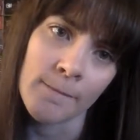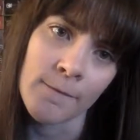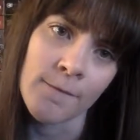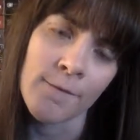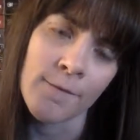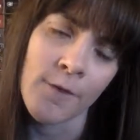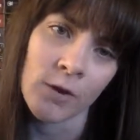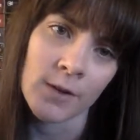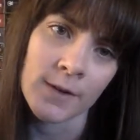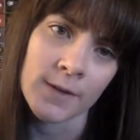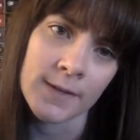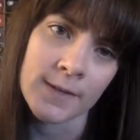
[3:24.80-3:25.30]

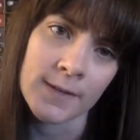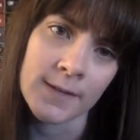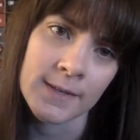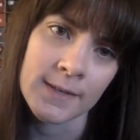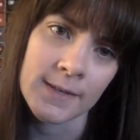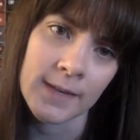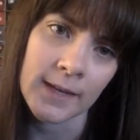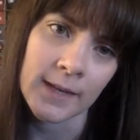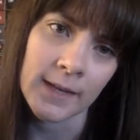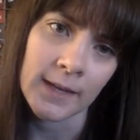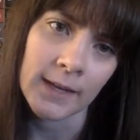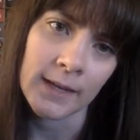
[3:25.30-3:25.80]

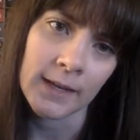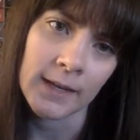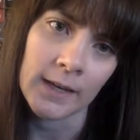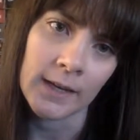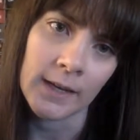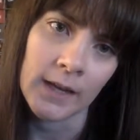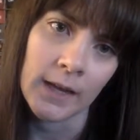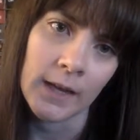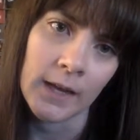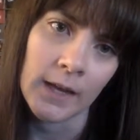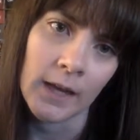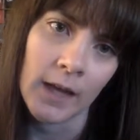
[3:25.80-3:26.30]
forests in
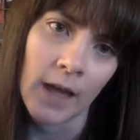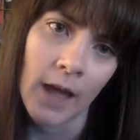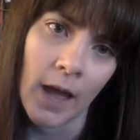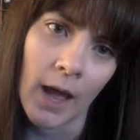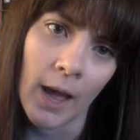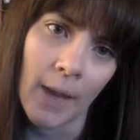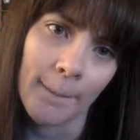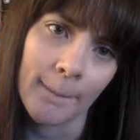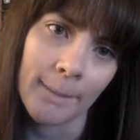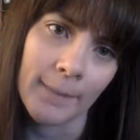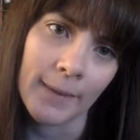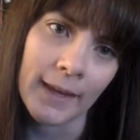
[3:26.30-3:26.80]

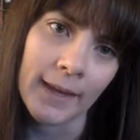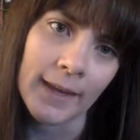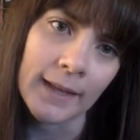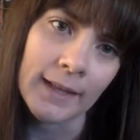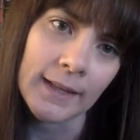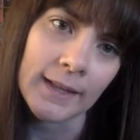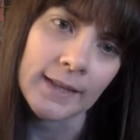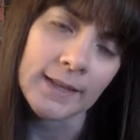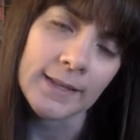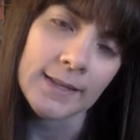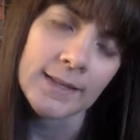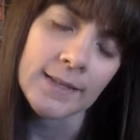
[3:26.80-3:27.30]

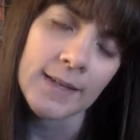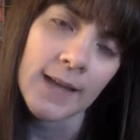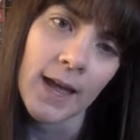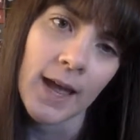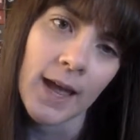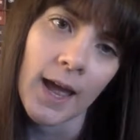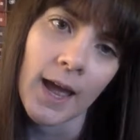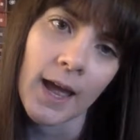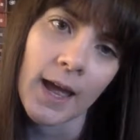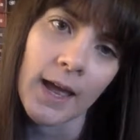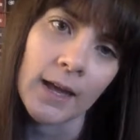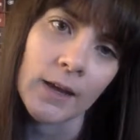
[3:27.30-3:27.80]
England
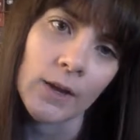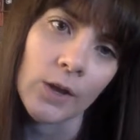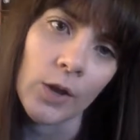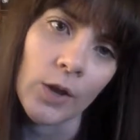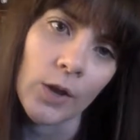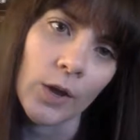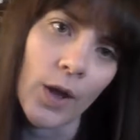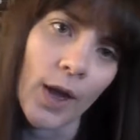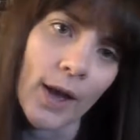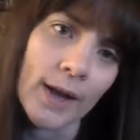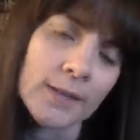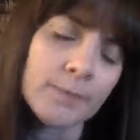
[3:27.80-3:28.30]
and
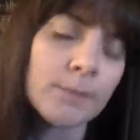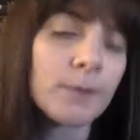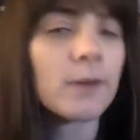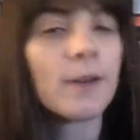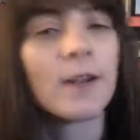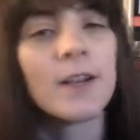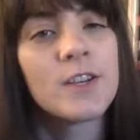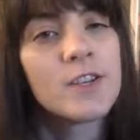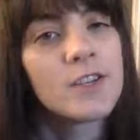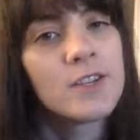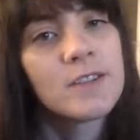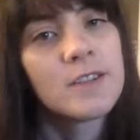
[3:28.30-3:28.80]
her
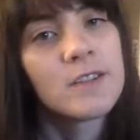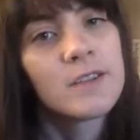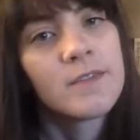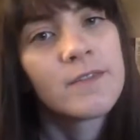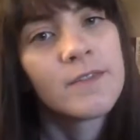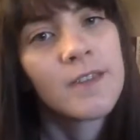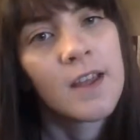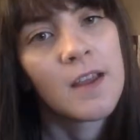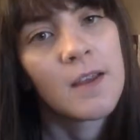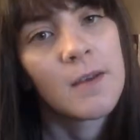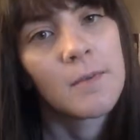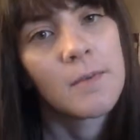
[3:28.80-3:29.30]
explorations
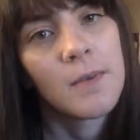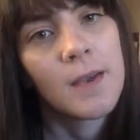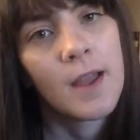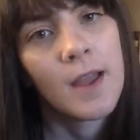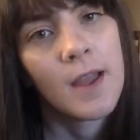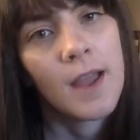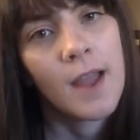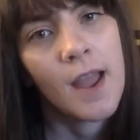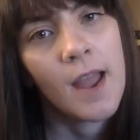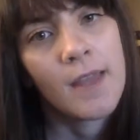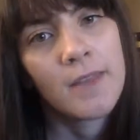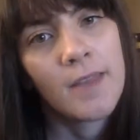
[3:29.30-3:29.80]
of them
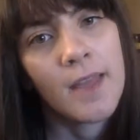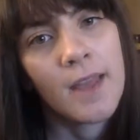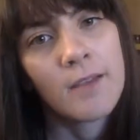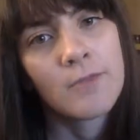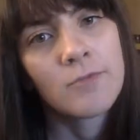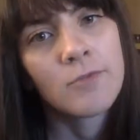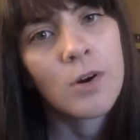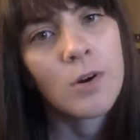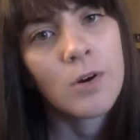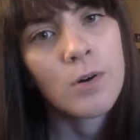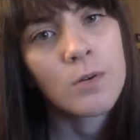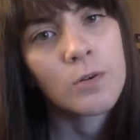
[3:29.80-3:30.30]
and their
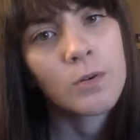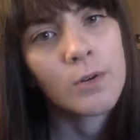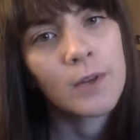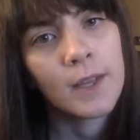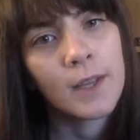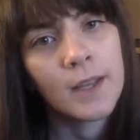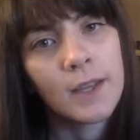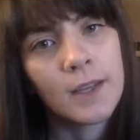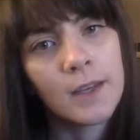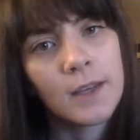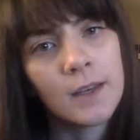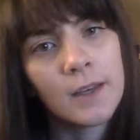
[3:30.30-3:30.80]
role
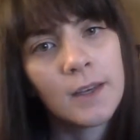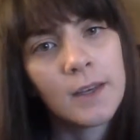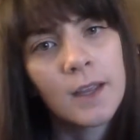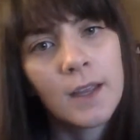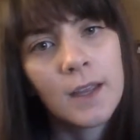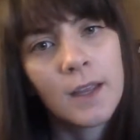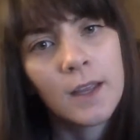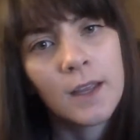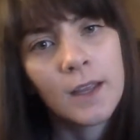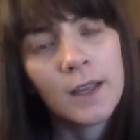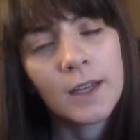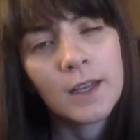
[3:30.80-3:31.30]
in
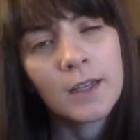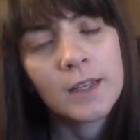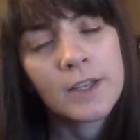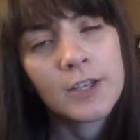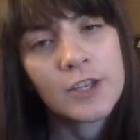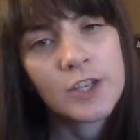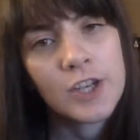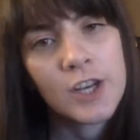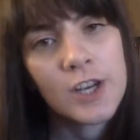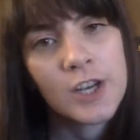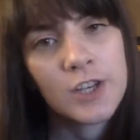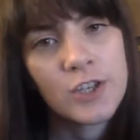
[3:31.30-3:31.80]

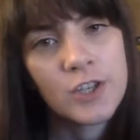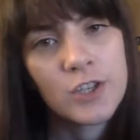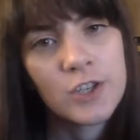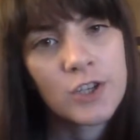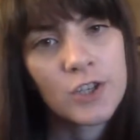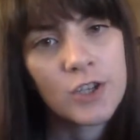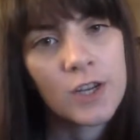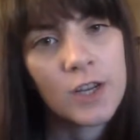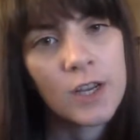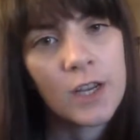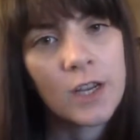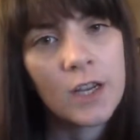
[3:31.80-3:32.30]
English
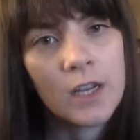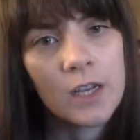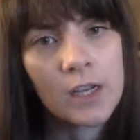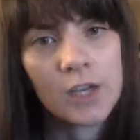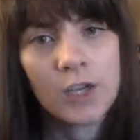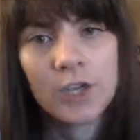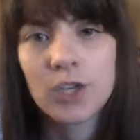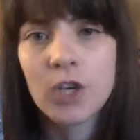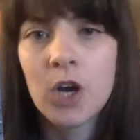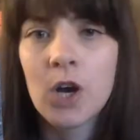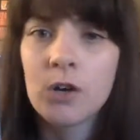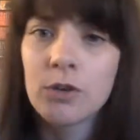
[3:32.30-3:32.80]
history,
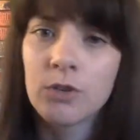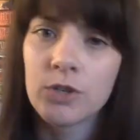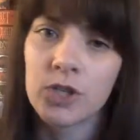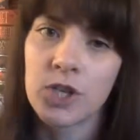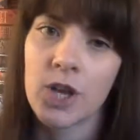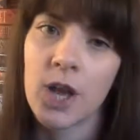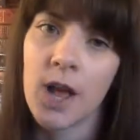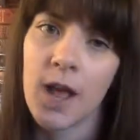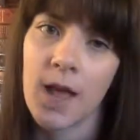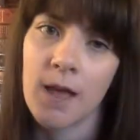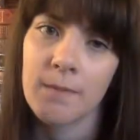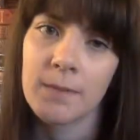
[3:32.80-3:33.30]
English
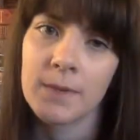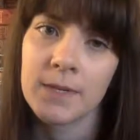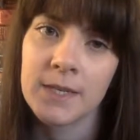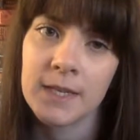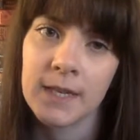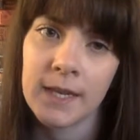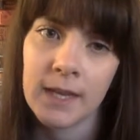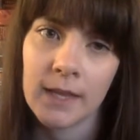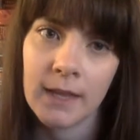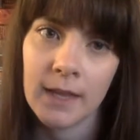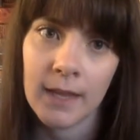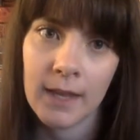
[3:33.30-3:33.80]
culture, and
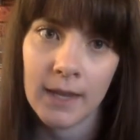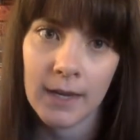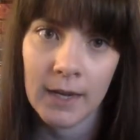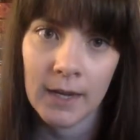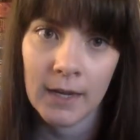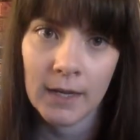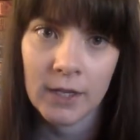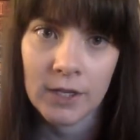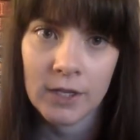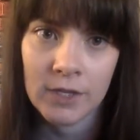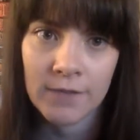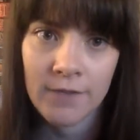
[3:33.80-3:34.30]
particularly in
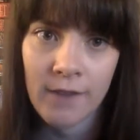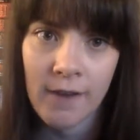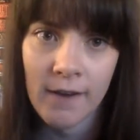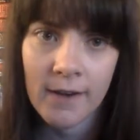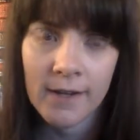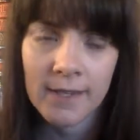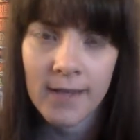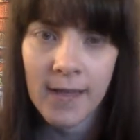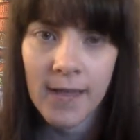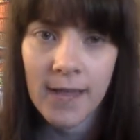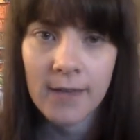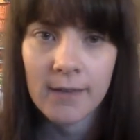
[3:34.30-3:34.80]
English
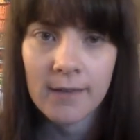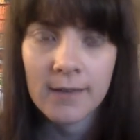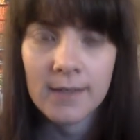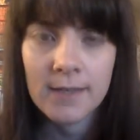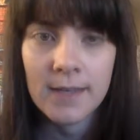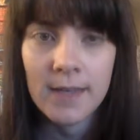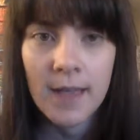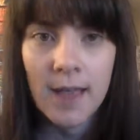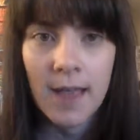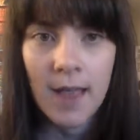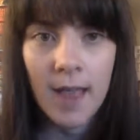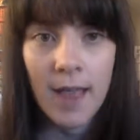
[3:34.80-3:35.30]
fairy tales,
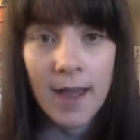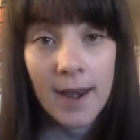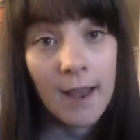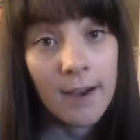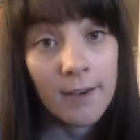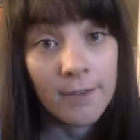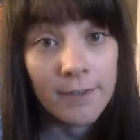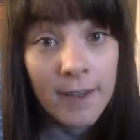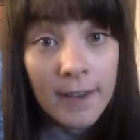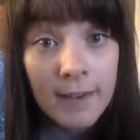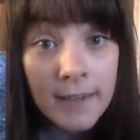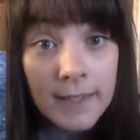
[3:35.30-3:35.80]
and
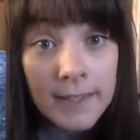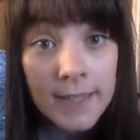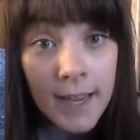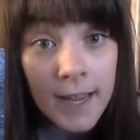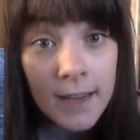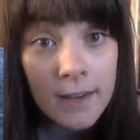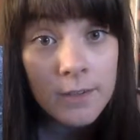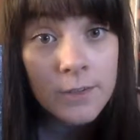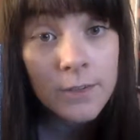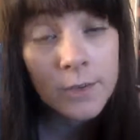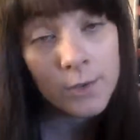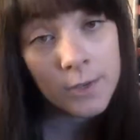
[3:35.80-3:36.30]
how fairy
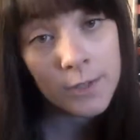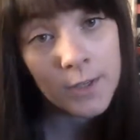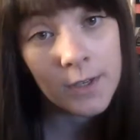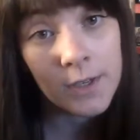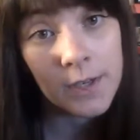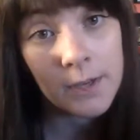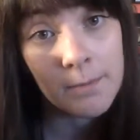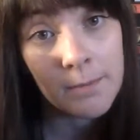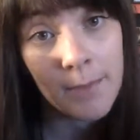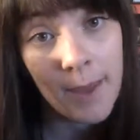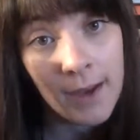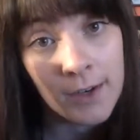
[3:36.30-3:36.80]
tales also
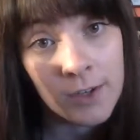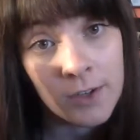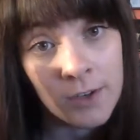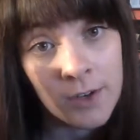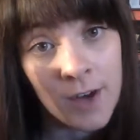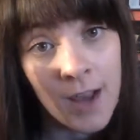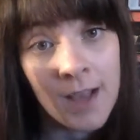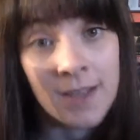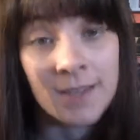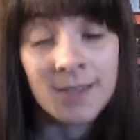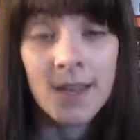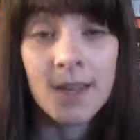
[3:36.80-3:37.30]
impact on
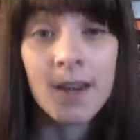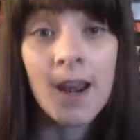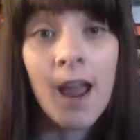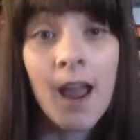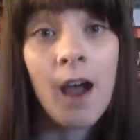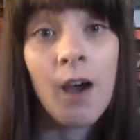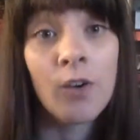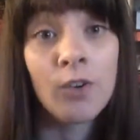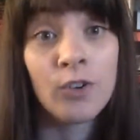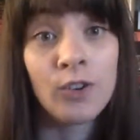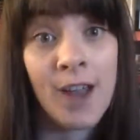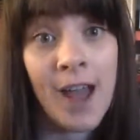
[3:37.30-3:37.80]
us and
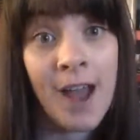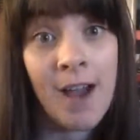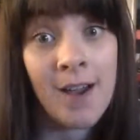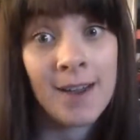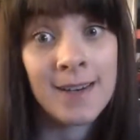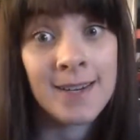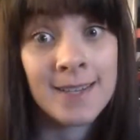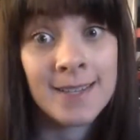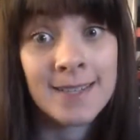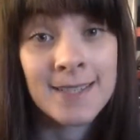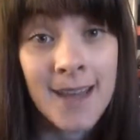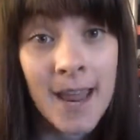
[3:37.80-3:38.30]
on our
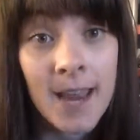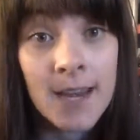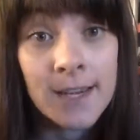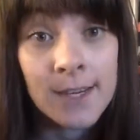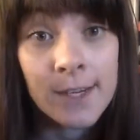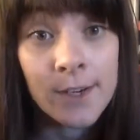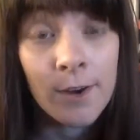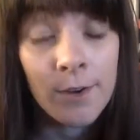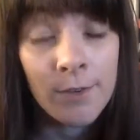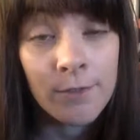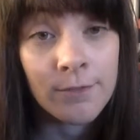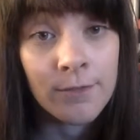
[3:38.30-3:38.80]

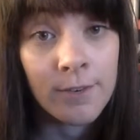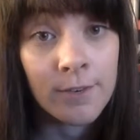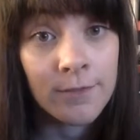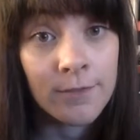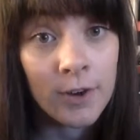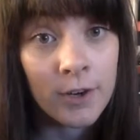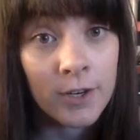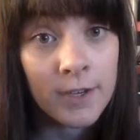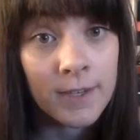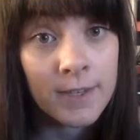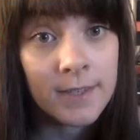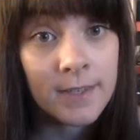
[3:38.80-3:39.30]
understanding of
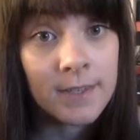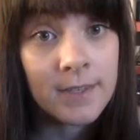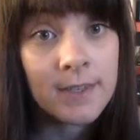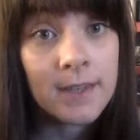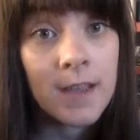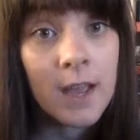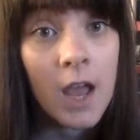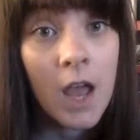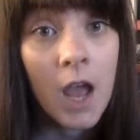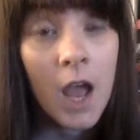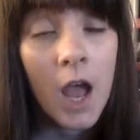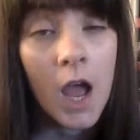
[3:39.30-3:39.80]
forests.
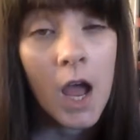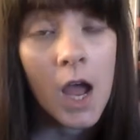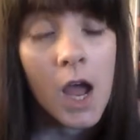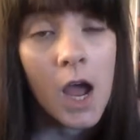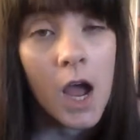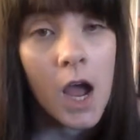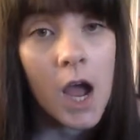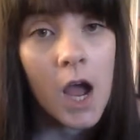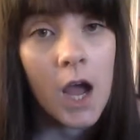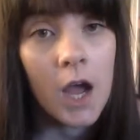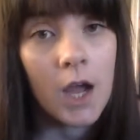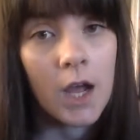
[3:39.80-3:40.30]

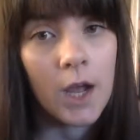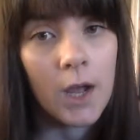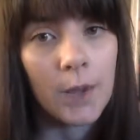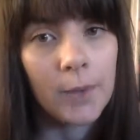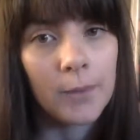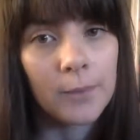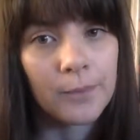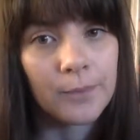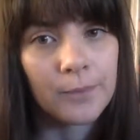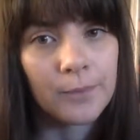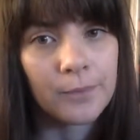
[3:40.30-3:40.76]
I